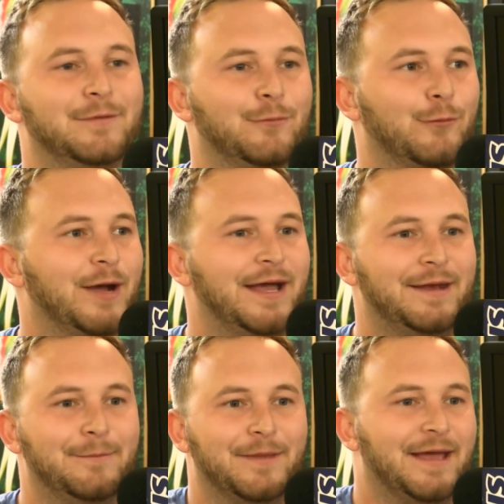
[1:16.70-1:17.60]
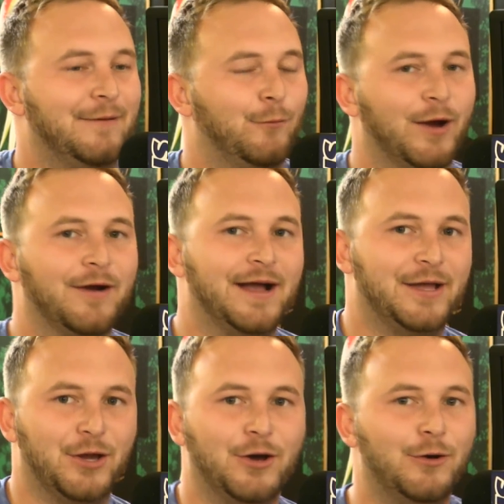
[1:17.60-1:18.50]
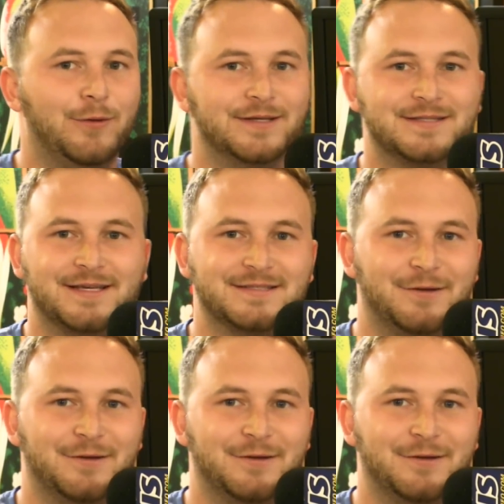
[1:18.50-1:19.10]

randomly where I go is